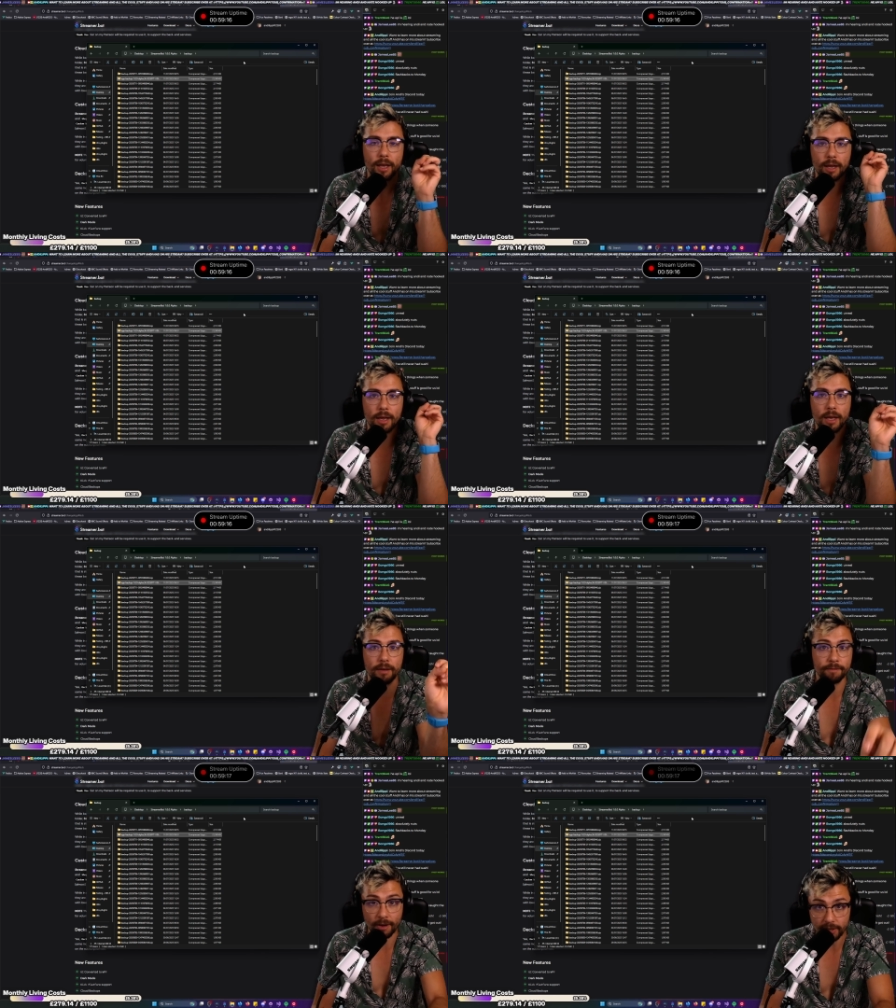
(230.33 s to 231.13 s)

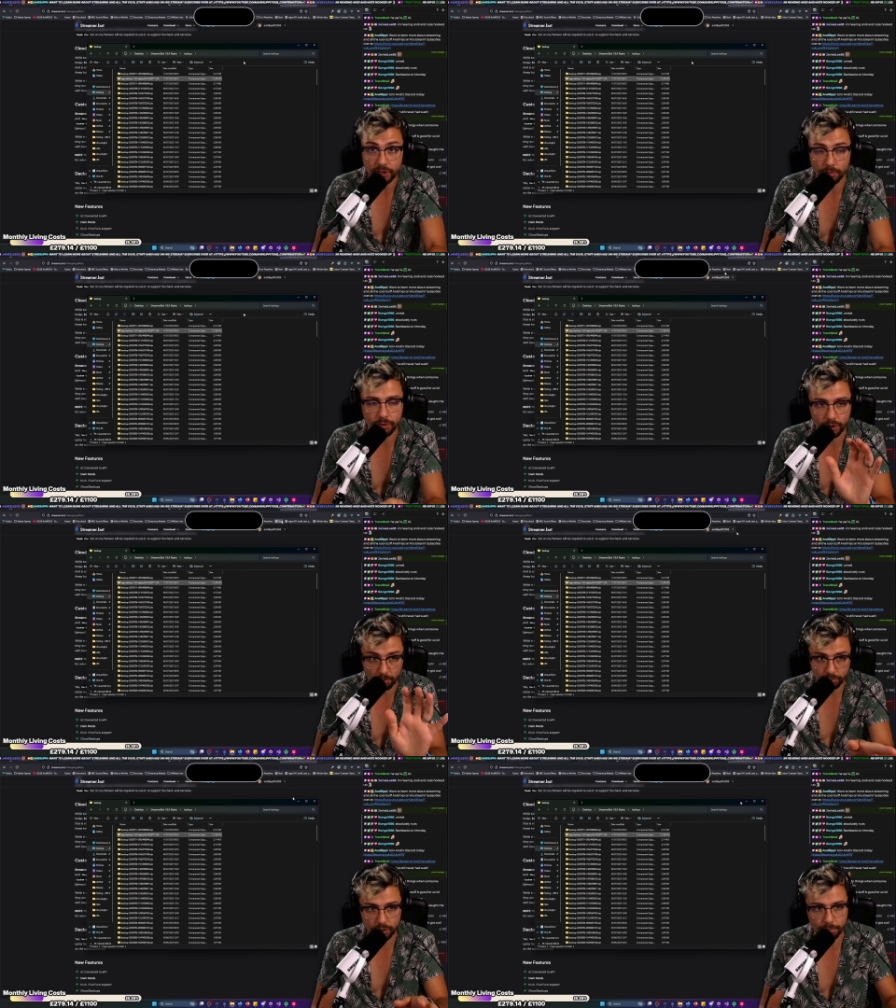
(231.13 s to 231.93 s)
very soon,
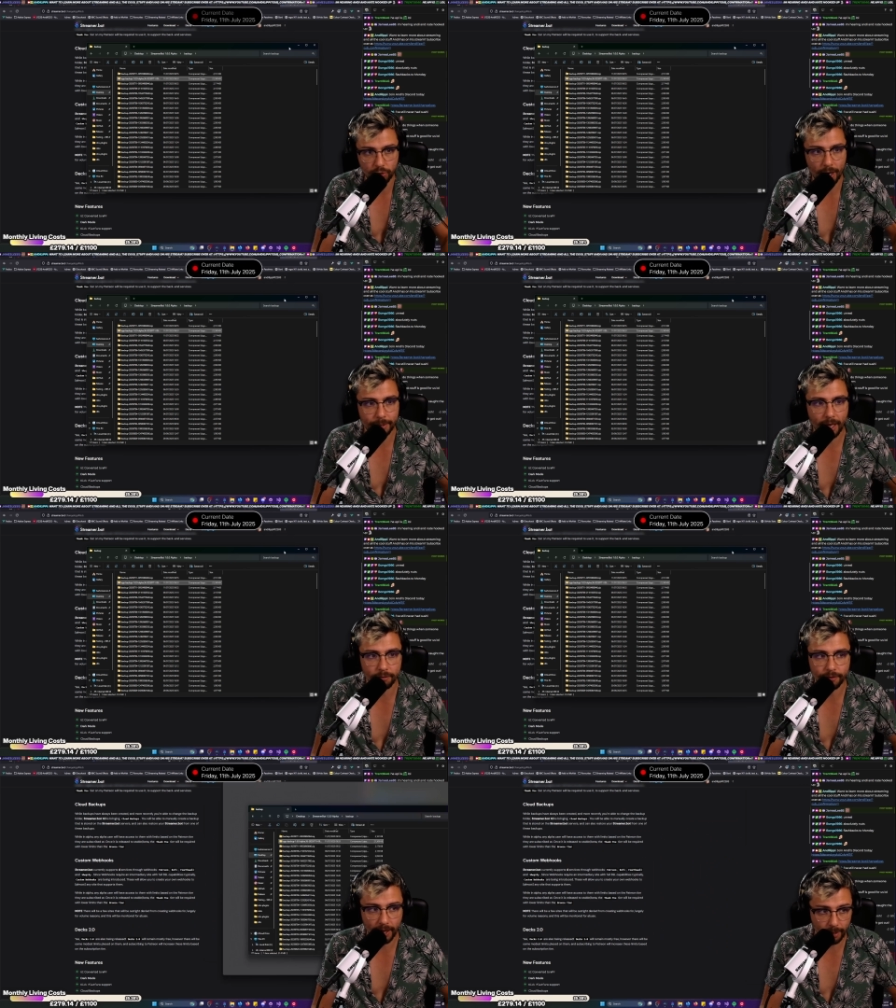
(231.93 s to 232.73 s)
so subscribe
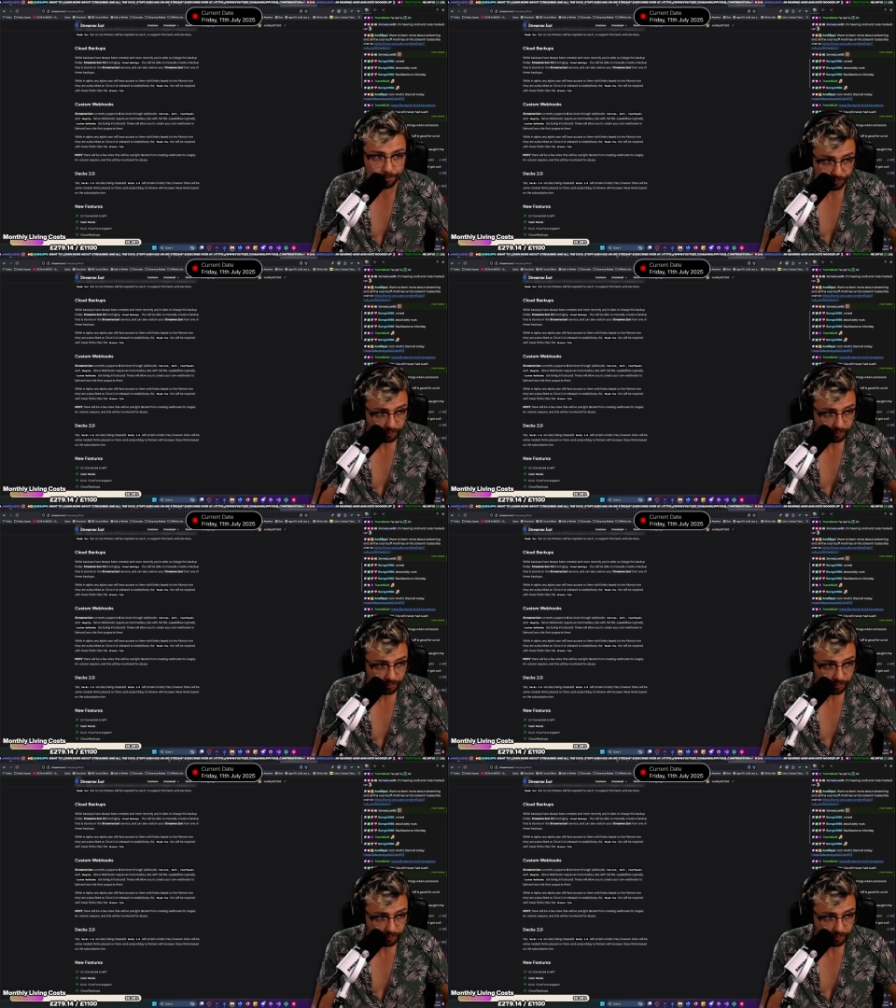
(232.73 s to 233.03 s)
again for that.